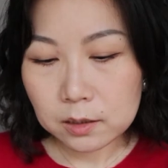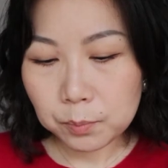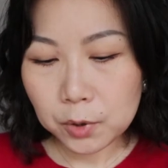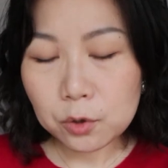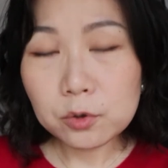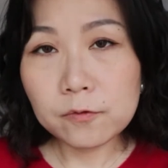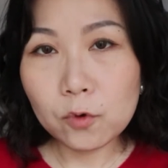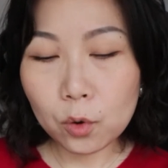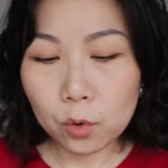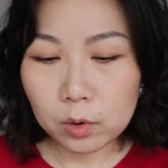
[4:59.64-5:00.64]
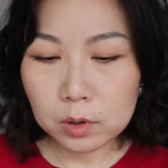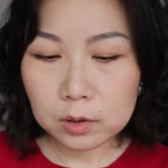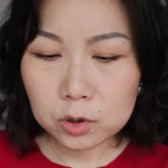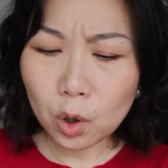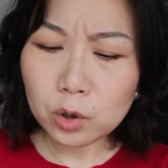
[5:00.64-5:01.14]
a beautiful,
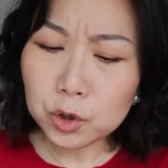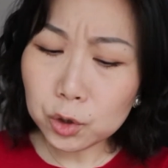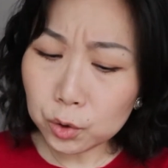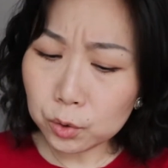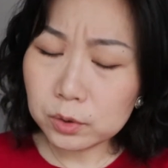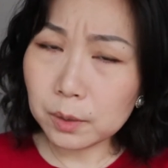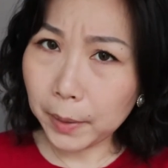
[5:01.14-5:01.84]
not nude